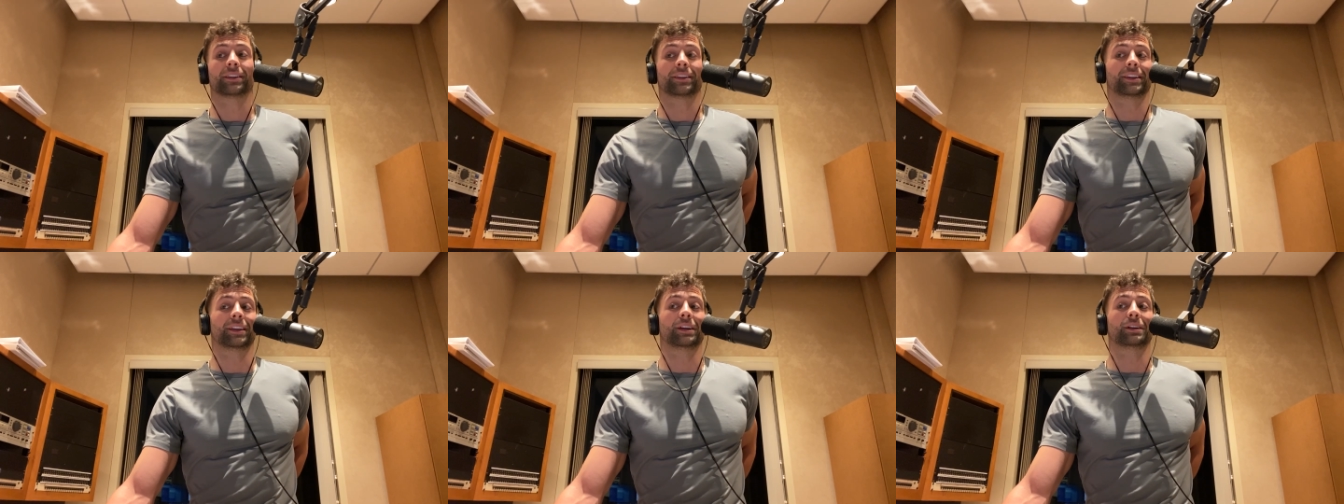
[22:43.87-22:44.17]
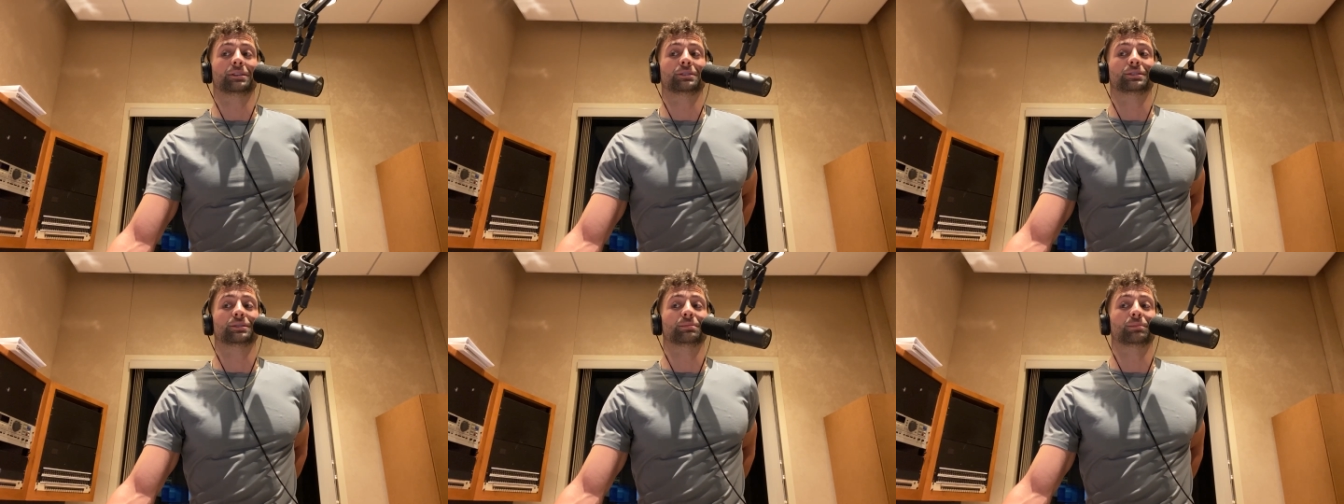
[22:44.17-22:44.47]

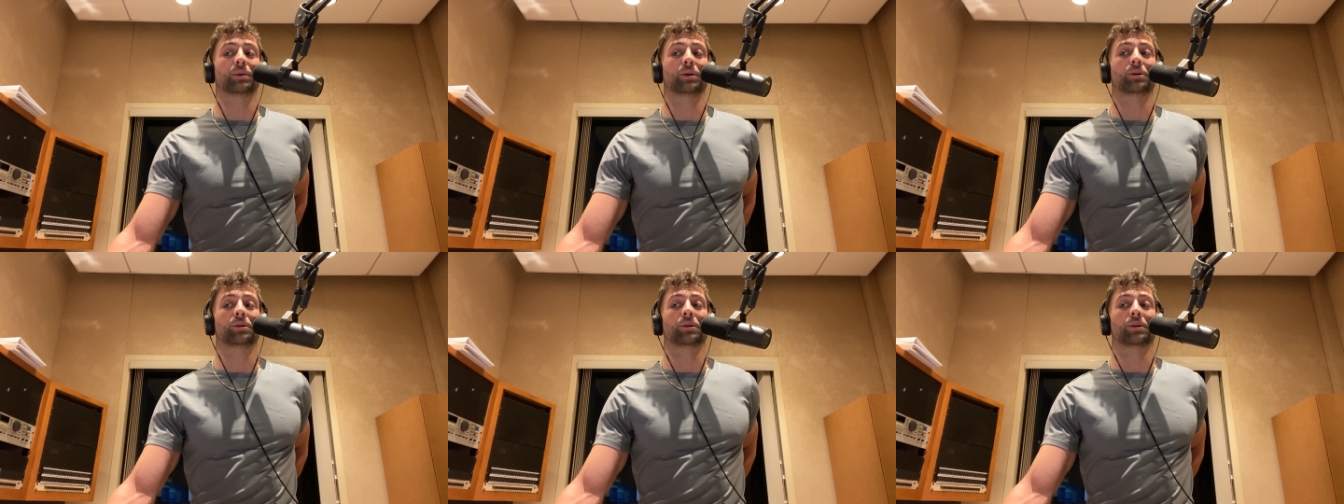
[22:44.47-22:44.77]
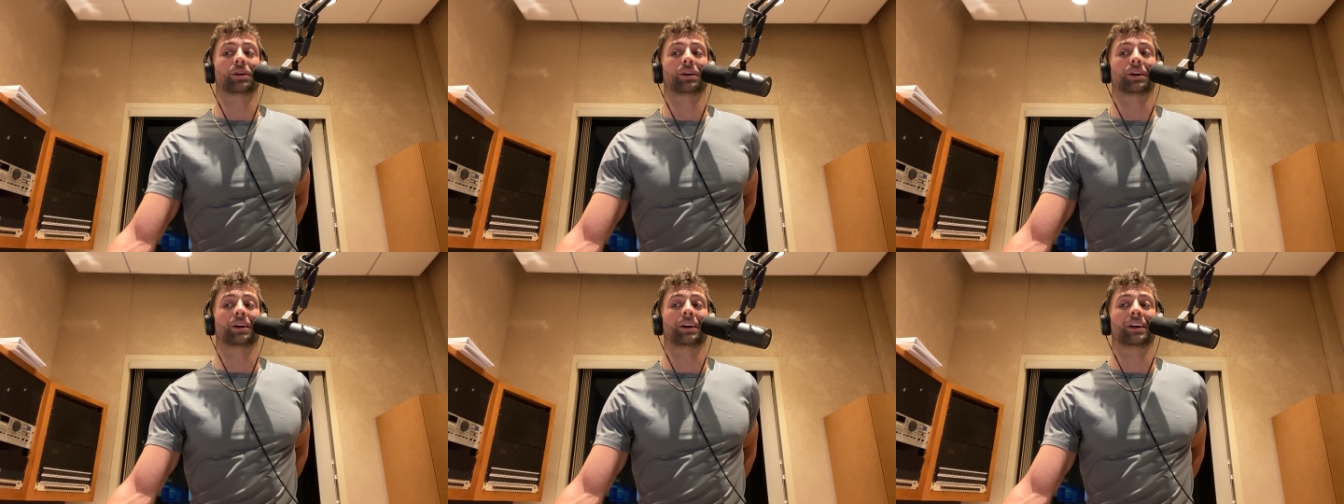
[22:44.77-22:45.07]
There's
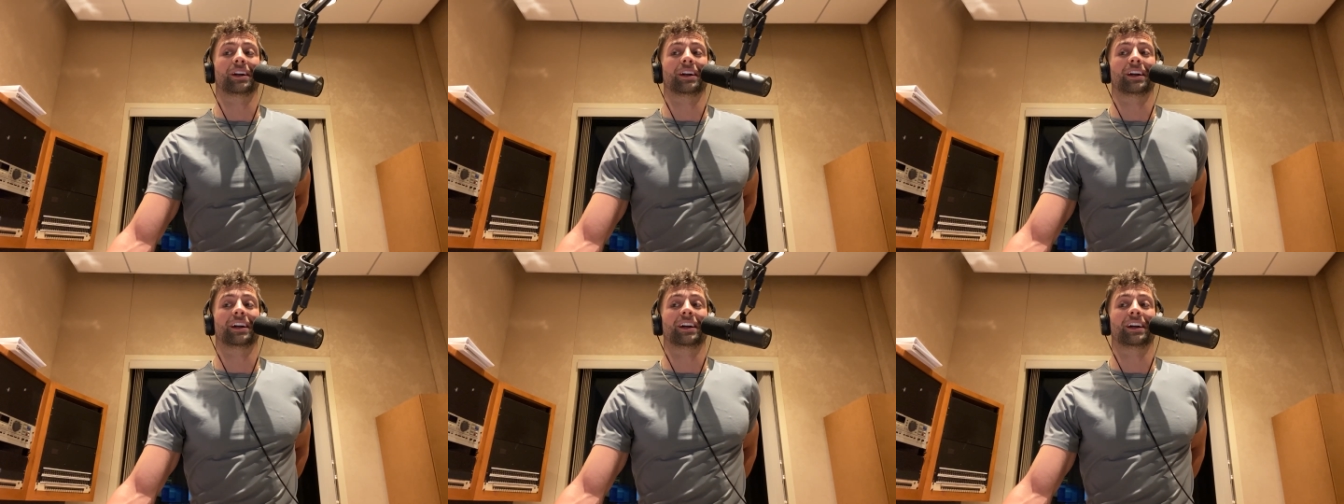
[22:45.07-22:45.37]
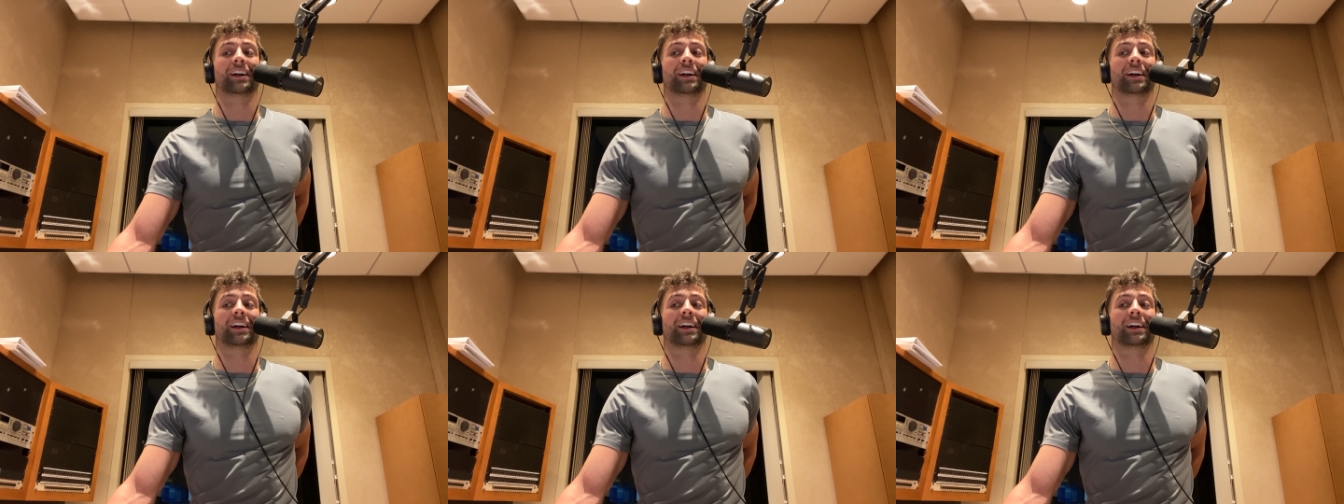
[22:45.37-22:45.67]
more.
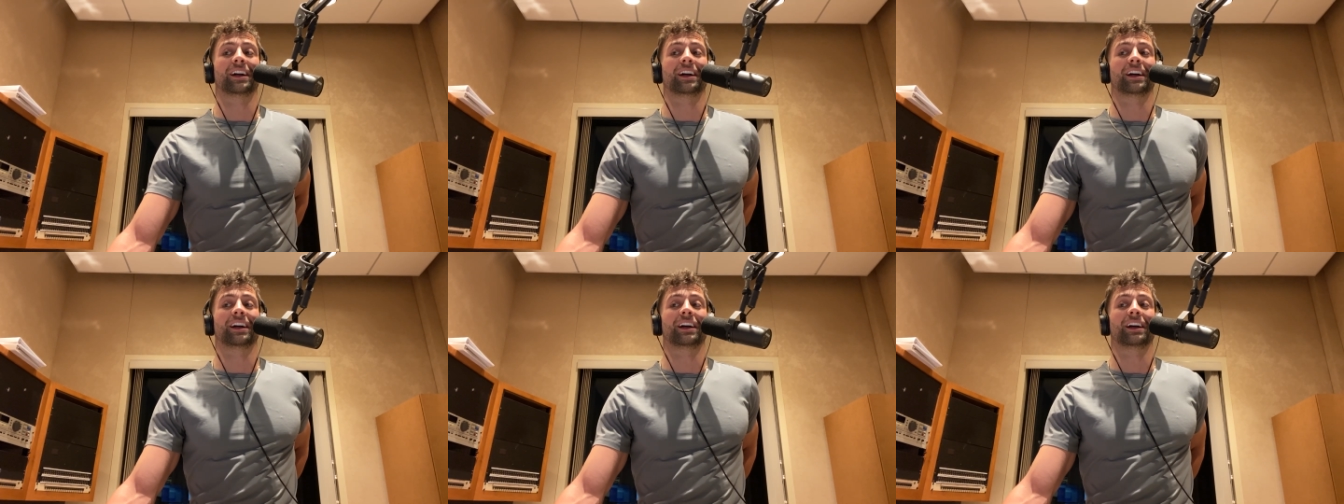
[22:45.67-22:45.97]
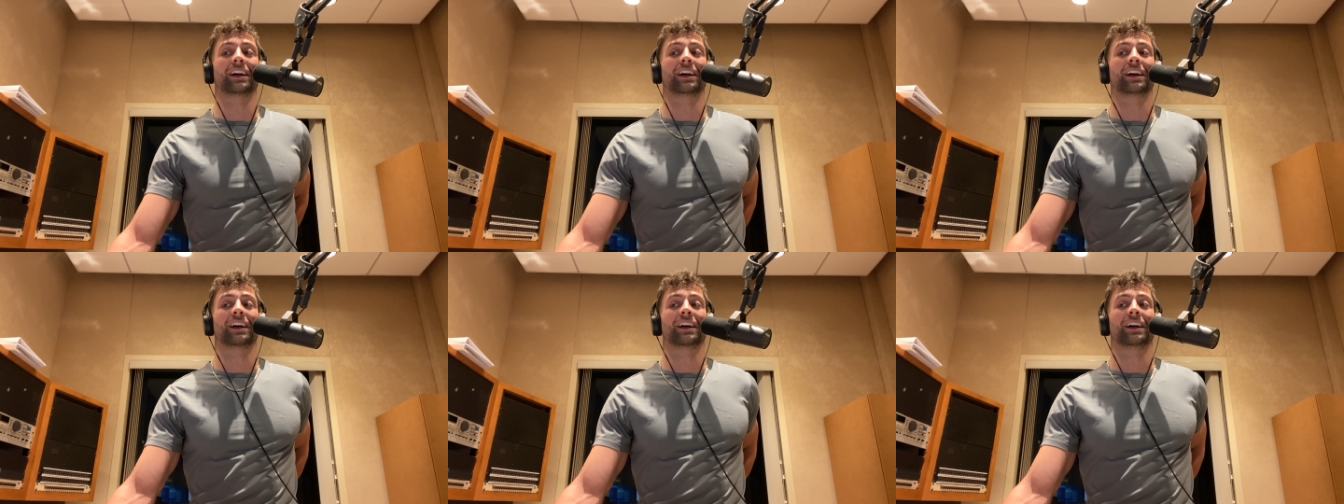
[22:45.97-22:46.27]

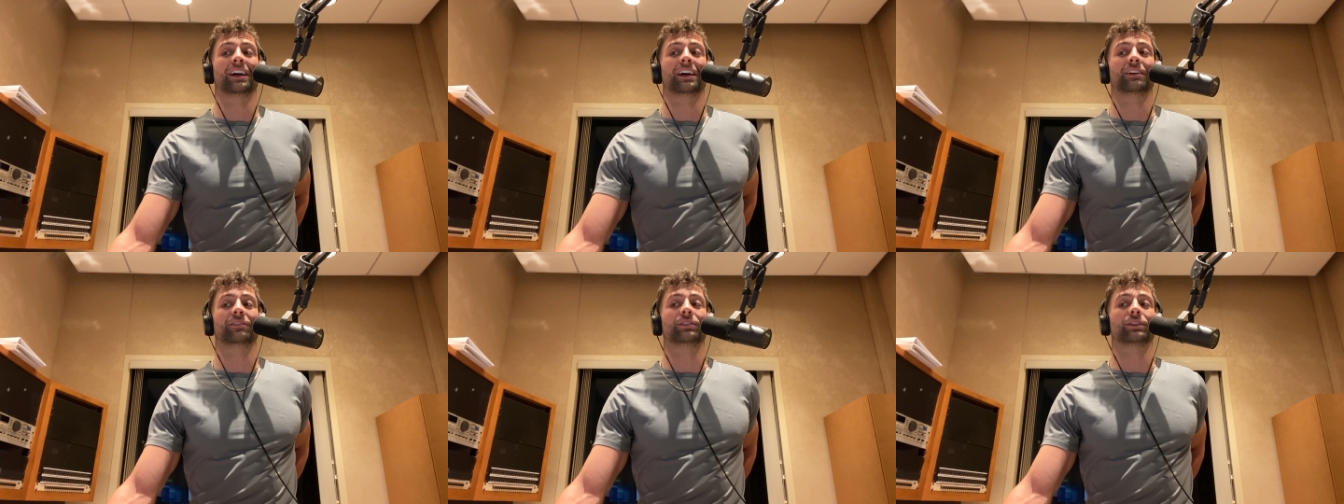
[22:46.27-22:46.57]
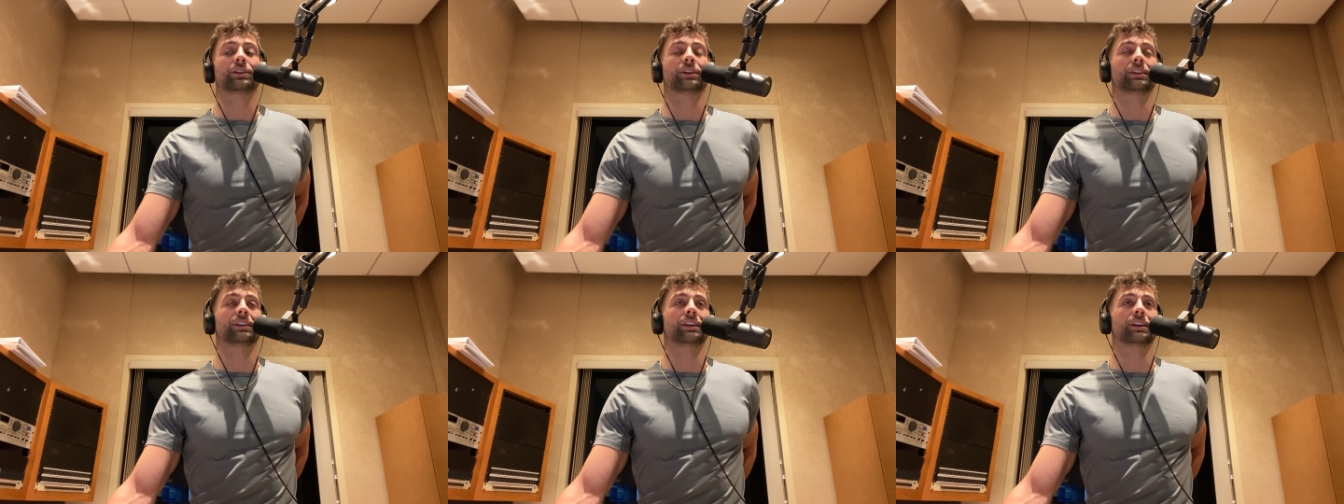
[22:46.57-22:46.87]
If
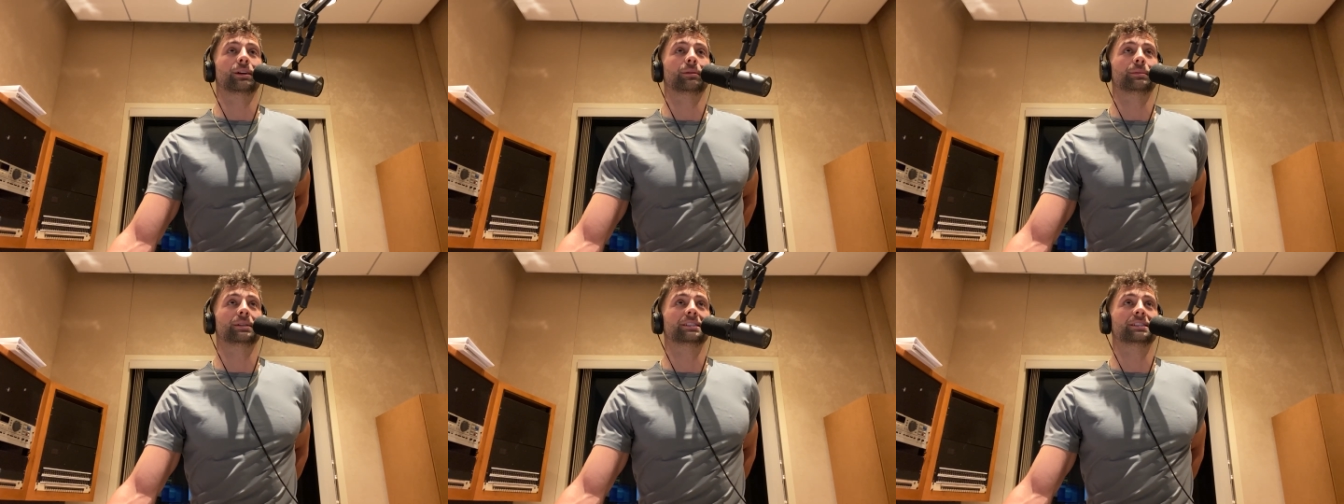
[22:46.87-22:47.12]
you couldn't hear him,